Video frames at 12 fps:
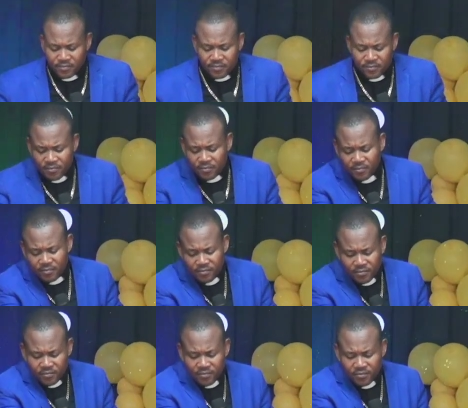
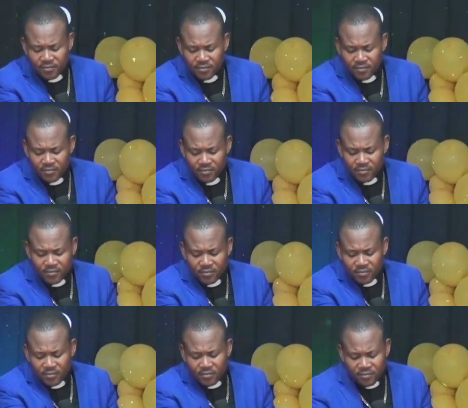
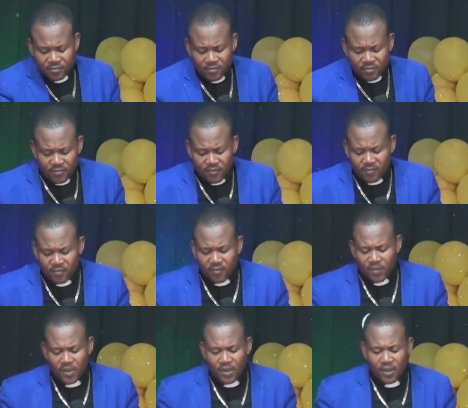
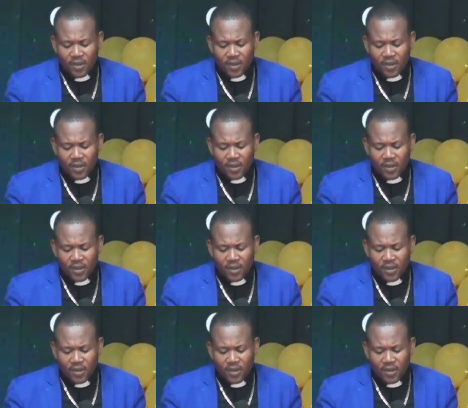No one is speaking in this clip.